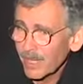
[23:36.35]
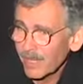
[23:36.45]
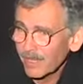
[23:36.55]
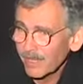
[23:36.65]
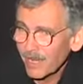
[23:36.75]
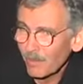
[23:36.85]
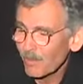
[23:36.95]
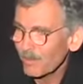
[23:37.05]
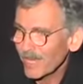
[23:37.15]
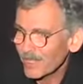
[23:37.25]
and I
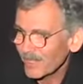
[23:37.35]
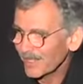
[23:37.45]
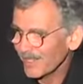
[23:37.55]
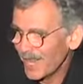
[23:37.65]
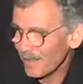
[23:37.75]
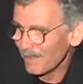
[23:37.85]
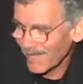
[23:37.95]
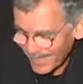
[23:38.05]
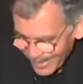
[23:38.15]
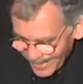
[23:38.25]
won't mention their name, but